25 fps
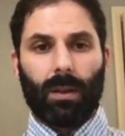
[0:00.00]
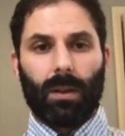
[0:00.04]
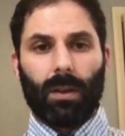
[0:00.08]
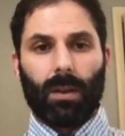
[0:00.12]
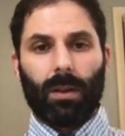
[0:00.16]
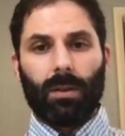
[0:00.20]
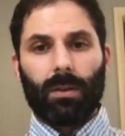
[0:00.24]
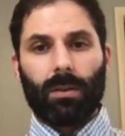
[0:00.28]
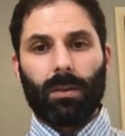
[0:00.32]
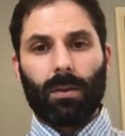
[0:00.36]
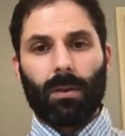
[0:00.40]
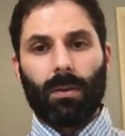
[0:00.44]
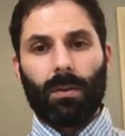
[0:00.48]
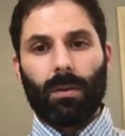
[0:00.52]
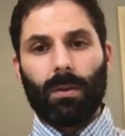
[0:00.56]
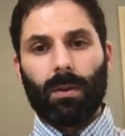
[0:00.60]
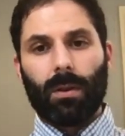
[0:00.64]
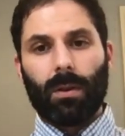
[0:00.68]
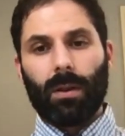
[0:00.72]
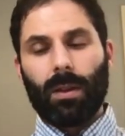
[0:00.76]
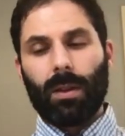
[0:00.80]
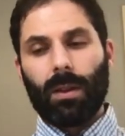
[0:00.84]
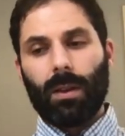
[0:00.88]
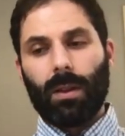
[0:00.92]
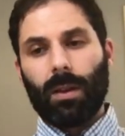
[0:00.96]

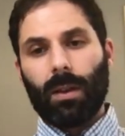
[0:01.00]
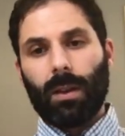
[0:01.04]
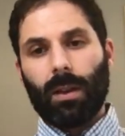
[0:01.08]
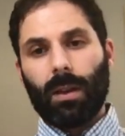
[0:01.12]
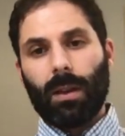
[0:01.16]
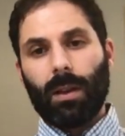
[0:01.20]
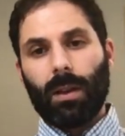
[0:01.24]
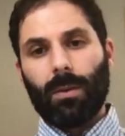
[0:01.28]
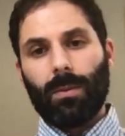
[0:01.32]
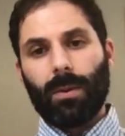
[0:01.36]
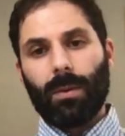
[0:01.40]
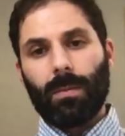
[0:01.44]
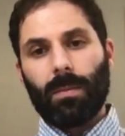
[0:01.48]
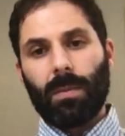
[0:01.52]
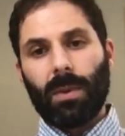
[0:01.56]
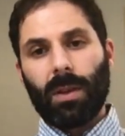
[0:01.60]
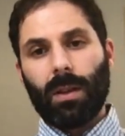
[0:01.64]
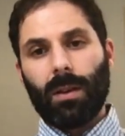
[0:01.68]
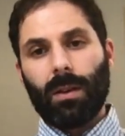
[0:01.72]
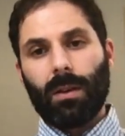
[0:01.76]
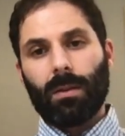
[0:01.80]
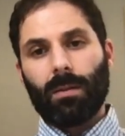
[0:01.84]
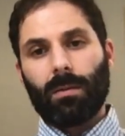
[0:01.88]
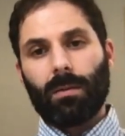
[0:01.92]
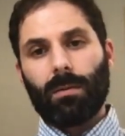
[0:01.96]
So it would
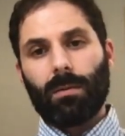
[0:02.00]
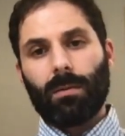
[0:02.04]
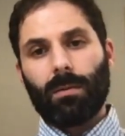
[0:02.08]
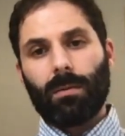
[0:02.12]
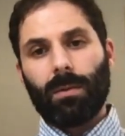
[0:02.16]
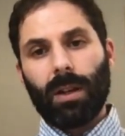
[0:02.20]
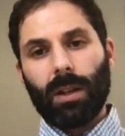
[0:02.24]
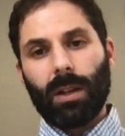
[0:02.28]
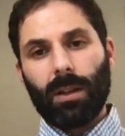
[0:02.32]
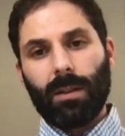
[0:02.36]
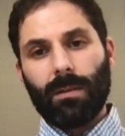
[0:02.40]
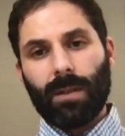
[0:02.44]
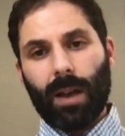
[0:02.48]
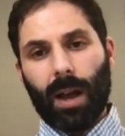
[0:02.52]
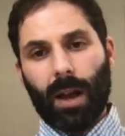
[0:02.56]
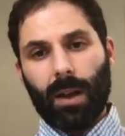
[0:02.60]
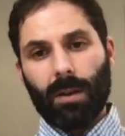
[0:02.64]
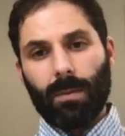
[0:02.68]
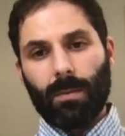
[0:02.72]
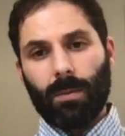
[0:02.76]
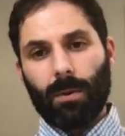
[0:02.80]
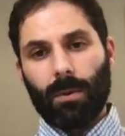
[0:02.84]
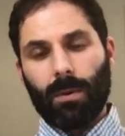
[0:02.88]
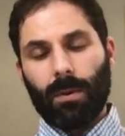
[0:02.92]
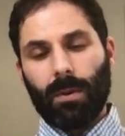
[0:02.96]
be really
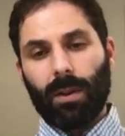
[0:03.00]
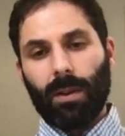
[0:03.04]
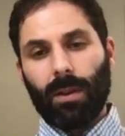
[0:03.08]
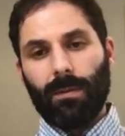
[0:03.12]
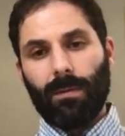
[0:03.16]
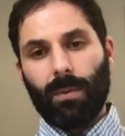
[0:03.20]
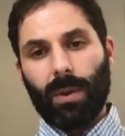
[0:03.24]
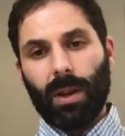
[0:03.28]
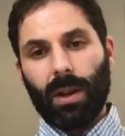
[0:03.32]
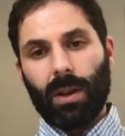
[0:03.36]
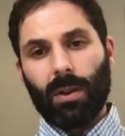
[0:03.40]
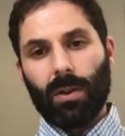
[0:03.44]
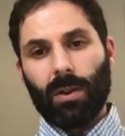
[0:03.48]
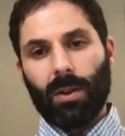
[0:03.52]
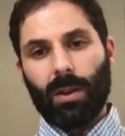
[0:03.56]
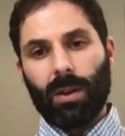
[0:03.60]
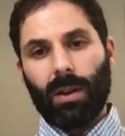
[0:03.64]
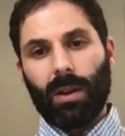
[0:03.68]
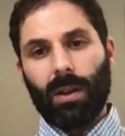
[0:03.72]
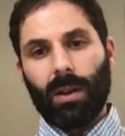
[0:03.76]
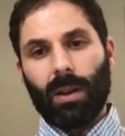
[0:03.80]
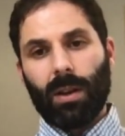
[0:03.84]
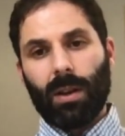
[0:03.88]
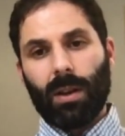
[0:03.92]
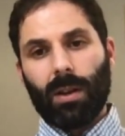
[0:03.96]
valuable if we could